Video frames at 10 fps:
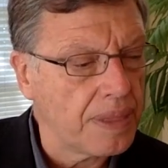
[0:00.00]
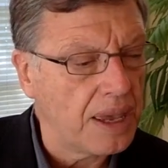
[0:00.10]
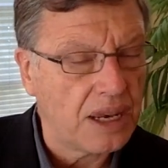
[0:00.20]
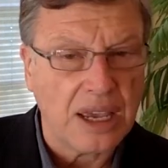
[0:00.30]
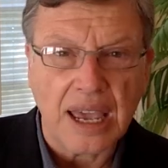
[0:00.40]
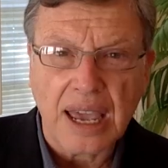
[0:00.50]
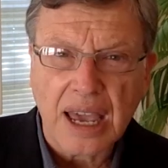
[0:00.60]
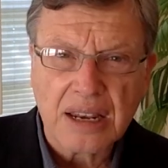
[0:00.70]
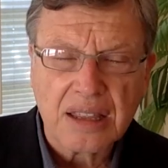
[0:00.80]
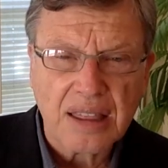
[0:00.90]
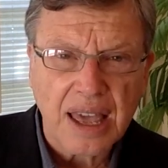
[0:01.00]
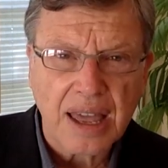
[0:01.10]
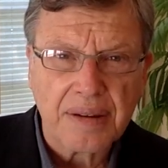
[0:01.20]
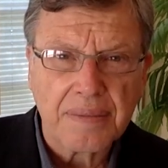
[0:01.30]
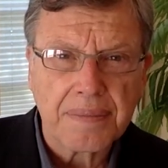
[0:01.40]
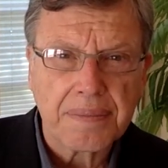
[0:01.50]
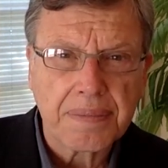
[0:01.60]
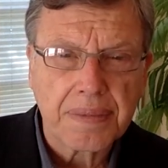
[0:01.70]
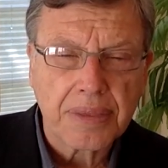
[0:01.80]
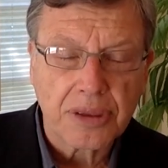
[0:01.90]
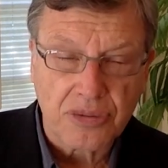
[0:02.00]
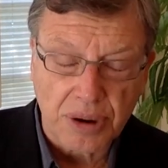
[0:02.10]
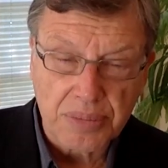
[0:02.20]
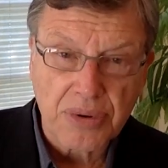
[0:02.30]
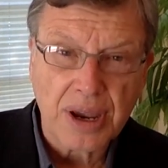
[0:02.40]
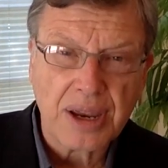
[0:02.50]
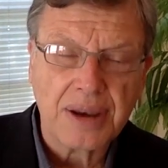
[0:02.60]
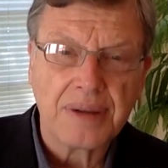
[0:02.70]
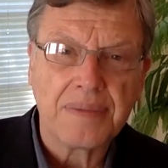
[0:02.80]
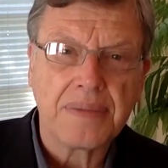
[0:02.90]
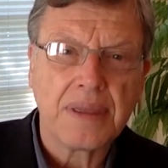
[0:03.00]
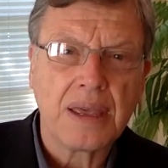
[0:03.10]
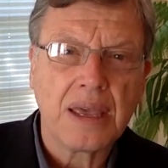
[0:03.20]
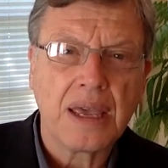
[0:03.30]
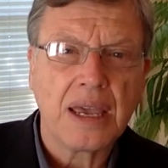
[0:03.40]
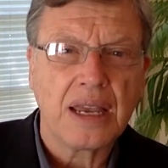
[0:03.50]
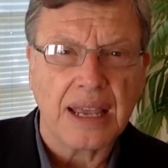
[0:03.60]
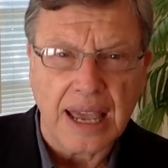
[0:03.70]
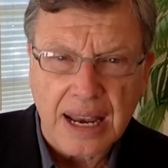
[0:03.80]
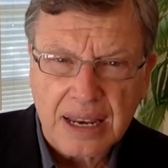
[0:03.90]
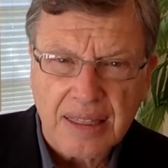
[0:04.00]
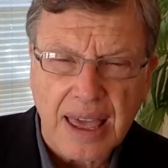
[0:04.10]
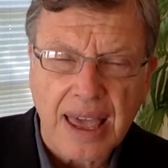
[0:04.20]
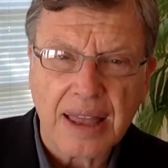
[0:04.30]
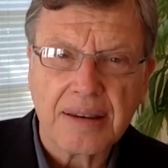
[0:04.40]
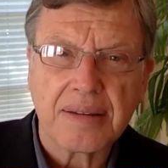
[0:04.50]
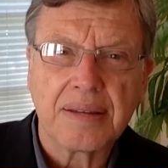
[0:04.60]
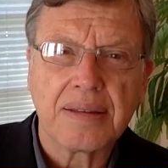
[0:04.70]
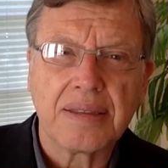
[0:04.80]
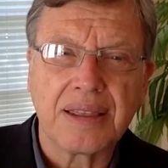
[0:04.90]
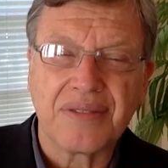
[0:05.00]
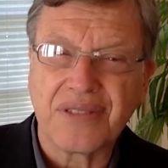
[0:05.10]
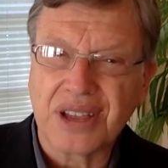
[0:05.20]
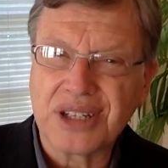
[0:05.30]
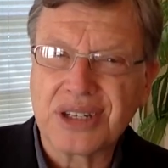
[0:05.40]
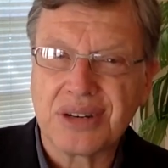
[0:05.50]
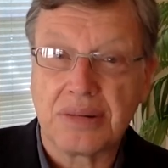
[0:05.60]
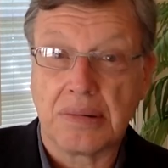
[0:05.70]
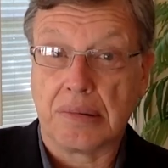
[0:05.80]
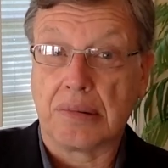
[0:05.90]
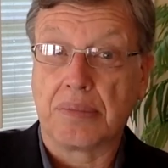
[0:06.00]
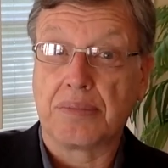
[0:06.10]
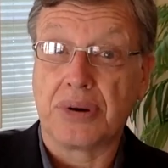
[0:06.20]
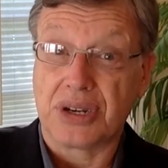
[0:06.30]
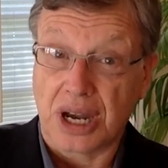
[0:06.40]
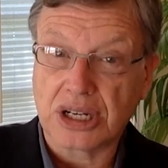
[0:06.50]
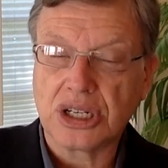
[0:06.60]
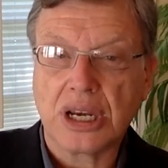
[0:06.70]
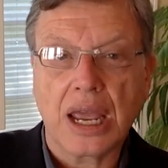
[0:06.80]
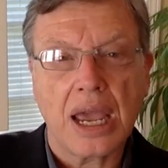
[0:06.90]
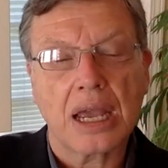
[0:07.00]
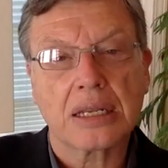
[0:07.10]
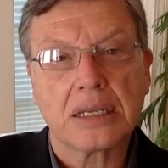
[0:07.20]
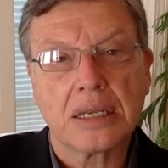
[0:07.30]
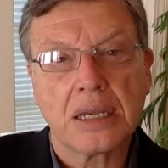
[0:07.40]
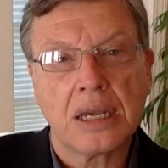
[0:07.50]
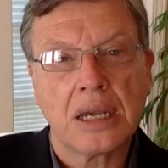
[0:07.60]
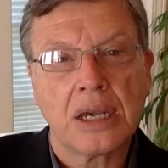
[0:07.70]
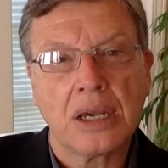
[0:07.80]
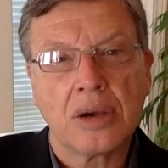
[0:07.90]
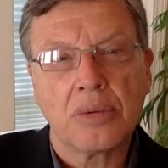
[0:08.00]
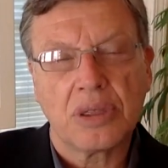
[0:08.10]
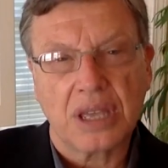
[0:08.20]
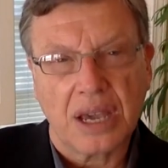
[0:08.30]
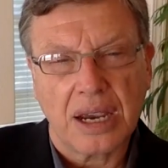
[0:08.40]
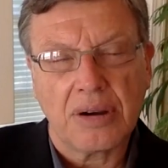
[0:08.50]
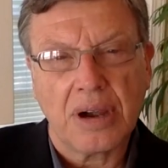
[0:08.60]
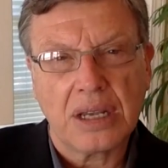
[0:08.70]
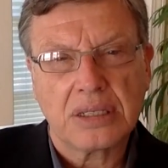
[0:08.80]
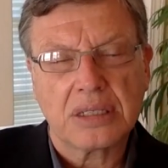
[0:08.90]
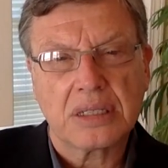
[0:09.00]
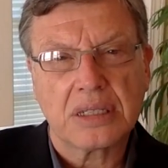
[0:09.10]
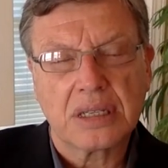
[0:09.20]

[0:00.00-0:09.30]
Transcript: and you add to that the Trump raid, and you add to that the Inflation Reduction Act with the IRS,